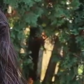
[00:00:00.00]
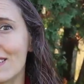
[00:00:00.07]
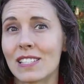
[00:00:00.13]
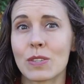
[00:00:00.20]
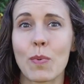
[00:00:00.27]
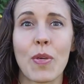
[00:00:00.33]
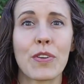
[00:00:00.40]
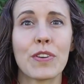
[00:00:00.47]

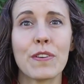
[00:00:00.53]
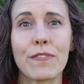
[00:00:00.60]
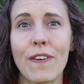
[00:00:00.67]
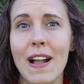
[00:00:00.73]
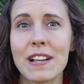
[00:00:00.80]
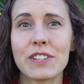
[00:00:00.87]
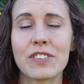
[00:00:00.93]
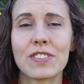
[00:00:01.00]
So whether you
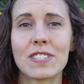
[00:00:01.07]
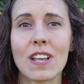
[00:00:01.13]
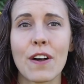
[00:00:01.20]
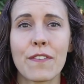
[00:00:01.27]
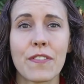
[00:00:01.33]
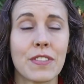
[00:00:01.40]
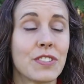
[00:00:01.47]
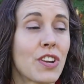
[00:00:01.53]
find
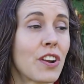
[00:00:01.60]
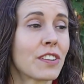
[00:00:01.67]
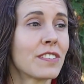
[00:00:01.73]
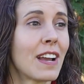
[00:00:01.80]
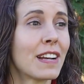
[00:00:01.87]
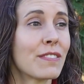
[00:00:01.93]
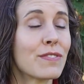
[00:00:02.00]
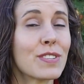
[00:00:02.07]
yourself in the dark
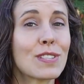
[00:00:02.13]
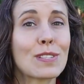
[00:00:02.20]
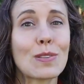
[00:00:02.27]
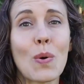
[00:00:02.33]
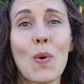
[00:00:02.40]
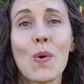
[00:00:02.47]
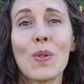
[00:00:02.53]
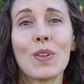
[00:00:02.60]
night of the
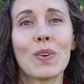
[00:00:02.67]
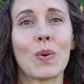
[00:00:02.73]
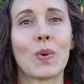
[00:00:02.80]
soul